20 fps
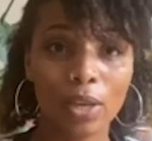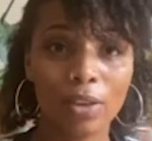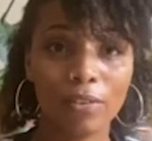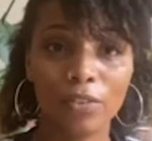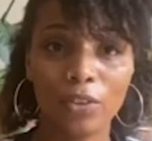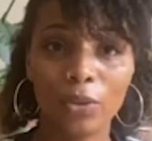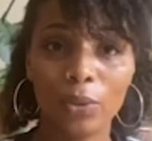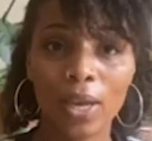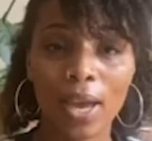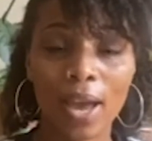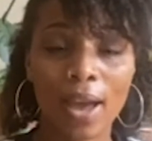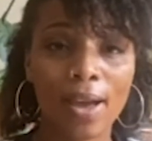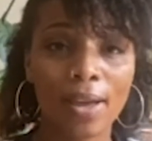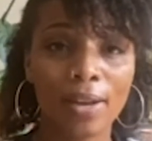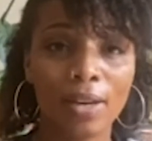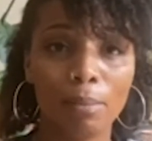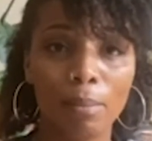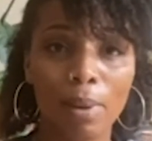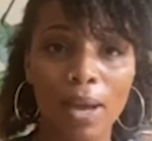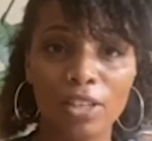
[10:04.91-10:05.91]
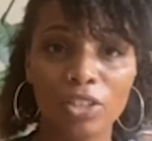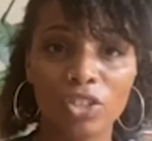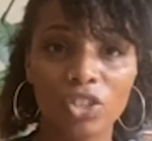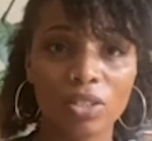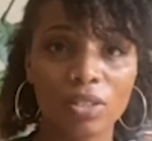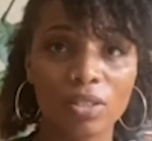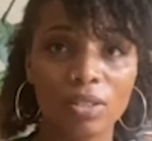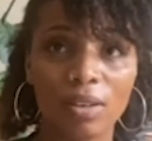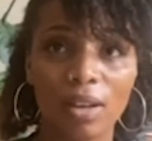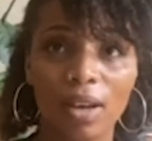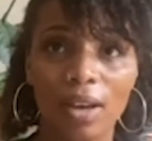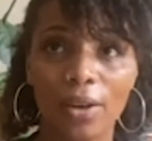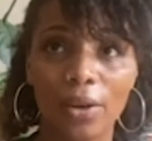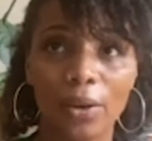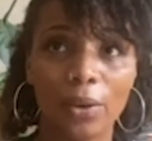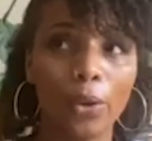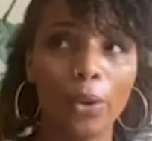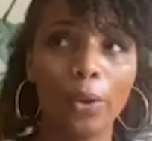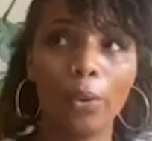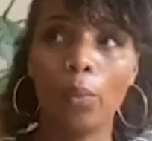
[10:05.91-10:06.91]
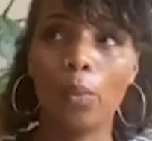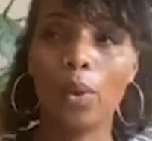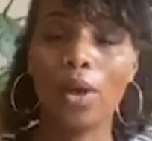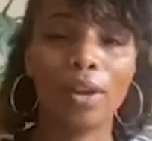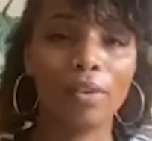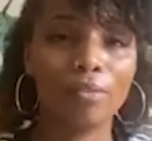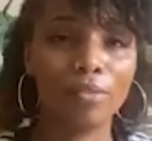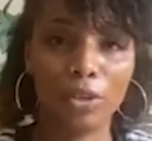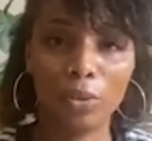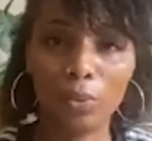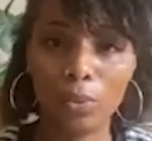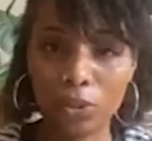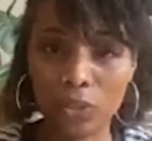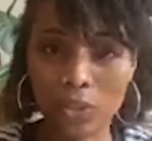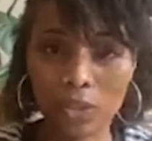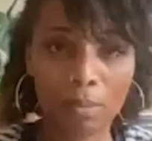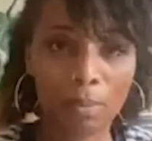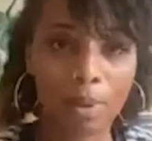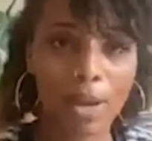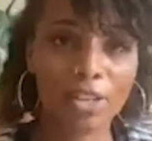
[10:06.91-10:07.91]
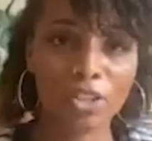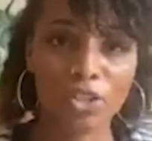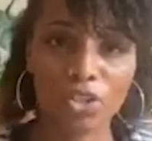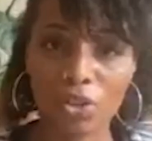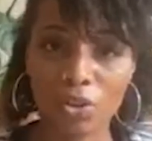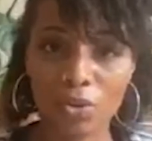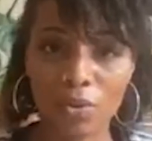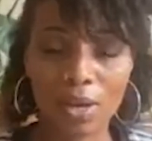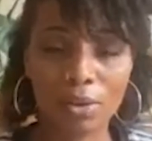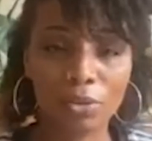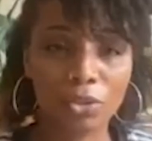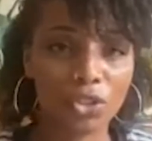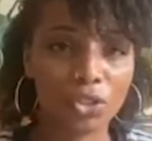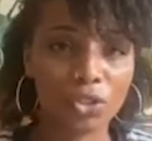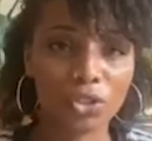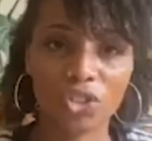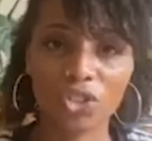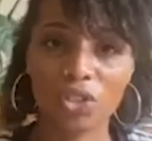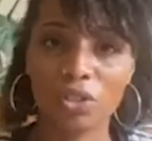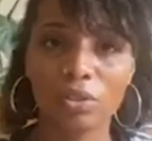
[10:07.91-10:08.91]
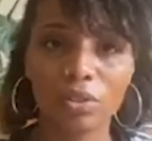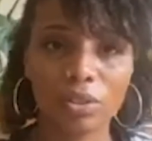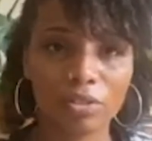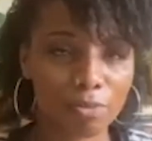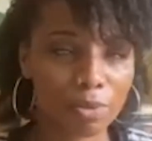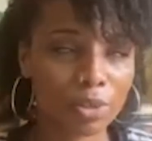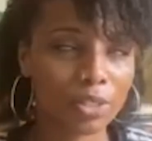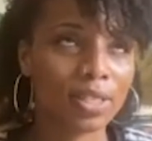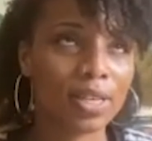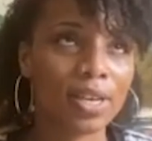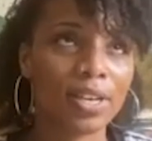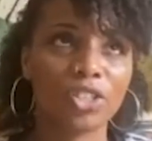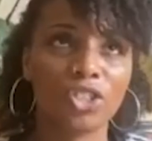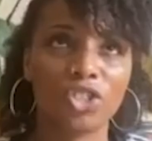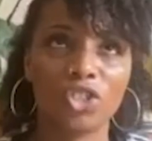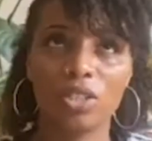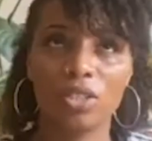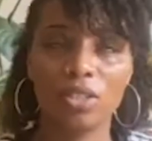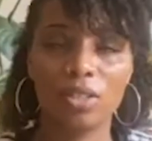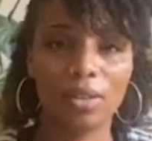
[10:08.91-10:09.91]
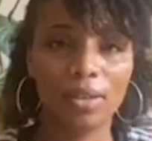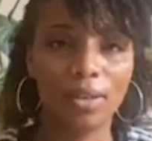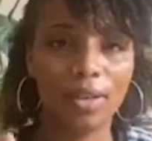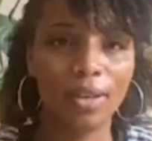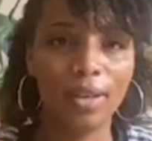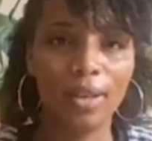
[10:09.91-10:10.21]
If you can imagine, I don't know, whatever you want to imagine around you, a shield of protection,